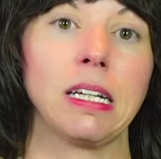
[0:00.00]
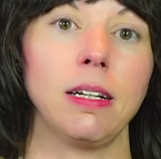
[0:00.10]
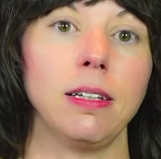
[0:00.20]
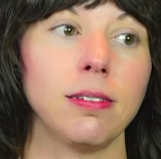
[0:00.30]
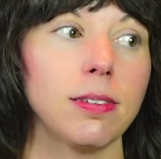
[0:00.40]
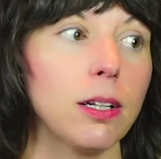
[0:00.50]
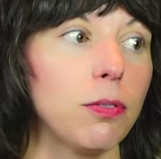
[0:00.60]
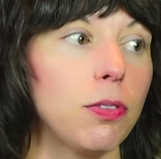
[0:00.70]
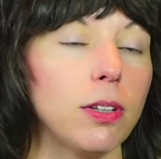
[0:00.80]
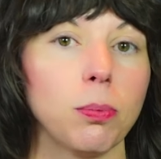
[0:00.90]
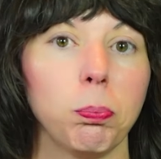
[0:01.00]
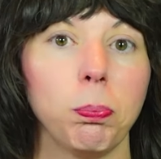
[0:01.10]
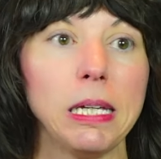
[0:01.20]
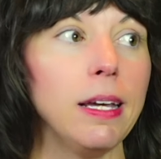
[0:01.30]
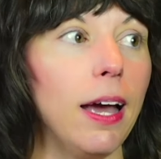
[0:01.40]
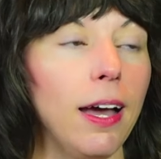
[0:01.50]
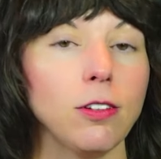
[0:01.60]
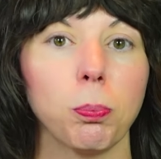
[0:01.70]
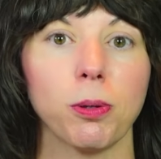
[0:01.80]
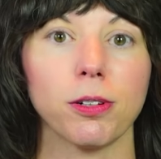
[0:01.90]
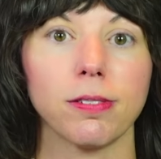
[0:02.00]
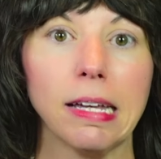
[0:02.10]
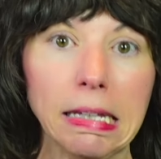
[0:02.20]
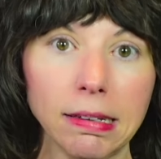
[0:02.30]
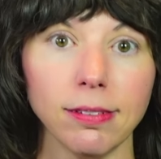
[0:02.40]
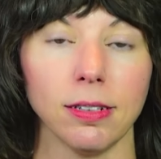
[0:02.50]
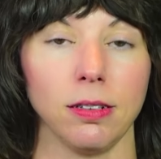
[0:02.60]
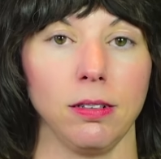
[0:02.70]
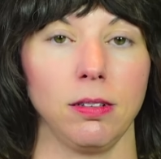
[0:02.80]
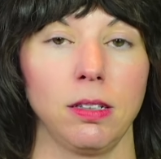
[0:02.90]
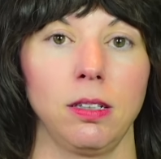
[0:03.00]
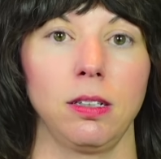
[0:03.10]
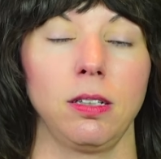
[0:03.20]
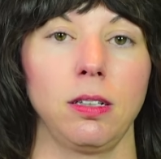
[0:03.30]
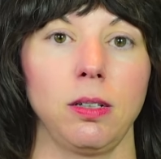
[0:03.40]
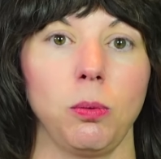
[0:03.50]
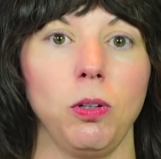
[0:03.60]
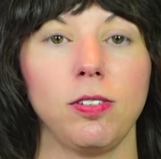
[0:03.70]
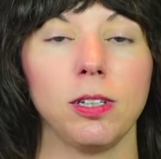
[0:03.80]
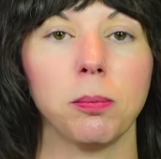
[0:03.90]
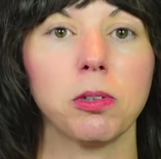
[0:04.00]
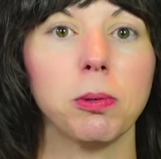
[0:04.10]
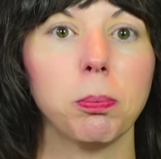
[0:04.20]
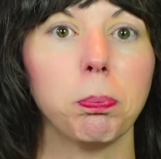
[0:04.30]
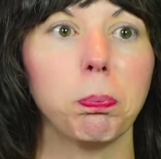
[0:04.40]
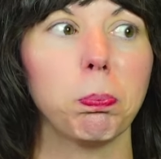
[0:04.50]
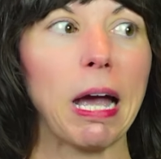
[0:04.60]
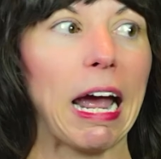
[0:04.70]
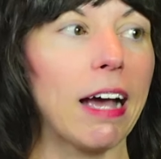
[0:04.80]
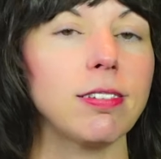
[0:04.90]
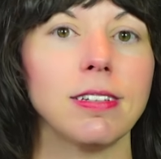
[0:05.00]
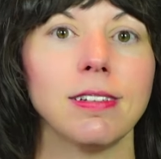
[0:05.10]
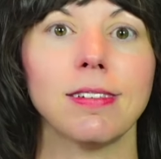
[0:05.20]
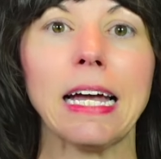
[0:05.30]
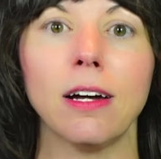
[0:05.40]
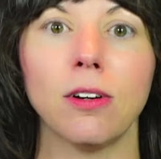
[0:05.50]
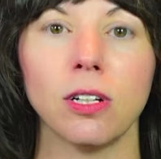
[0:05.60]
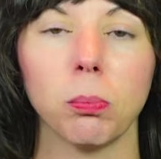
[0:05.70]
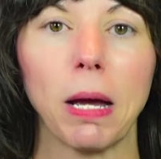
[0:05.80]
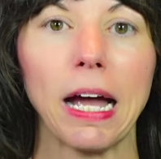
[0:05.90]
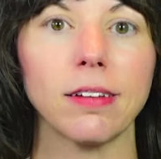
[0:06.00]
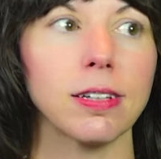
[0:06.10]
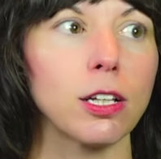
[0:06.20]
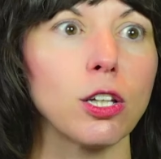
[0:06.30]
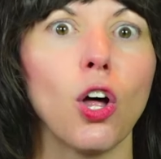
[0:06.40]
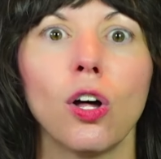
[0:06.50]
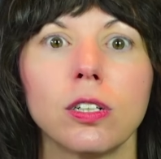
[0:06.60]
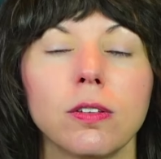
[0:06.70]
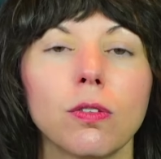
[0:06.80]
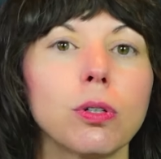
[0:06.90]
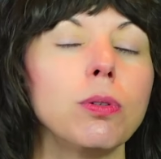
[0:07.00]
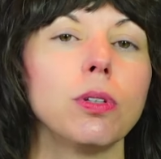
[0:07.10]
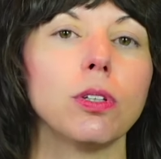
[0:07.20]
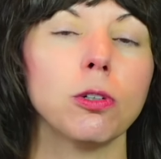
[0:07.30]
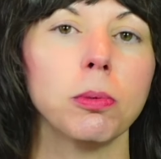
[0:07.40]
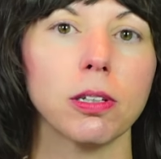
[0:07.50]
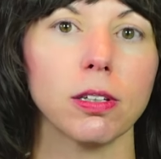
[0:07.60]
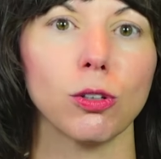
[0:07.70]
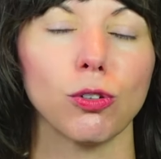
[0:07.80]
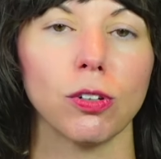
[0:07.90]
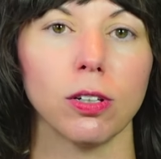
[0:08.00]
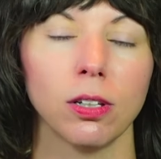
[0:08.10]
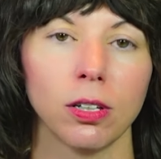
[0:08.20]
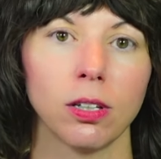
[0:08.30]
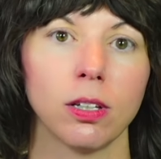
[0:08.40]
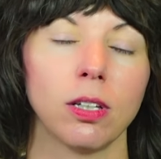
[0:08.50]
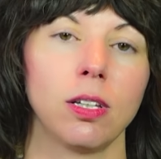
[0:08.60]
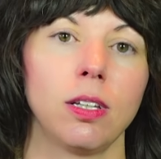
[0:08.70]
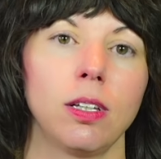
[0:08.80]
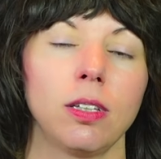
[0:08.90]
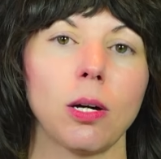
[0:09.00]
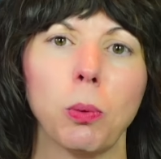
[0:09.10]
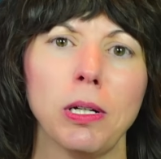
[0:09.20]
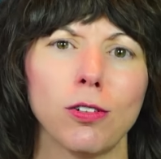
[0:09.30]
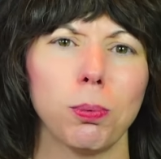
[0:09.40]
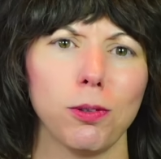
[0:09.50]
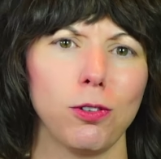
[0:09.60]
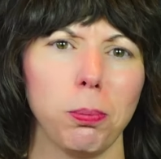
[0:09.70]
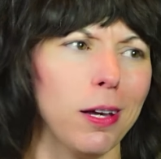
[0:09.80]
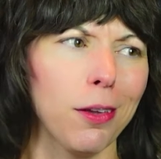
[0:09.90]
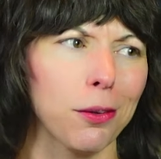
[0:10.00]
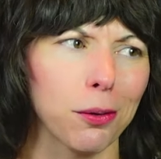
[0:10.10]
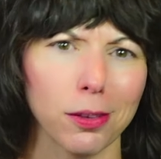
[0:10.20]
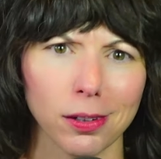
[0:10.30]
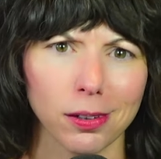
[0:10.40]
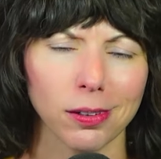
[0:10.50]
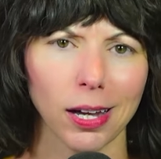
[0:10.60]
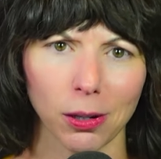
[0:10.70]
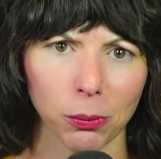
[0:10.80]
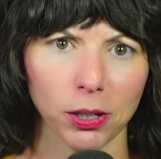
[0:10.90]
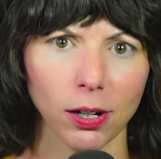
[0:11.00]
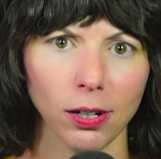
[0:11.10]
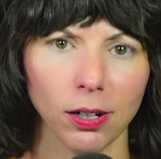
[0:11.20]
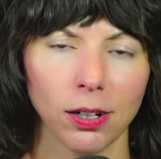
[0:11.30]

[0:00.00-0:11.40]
Instead of this BS pretending we seem to be passing down and passing along and through the human condition, that we are supposed to be other than how we are.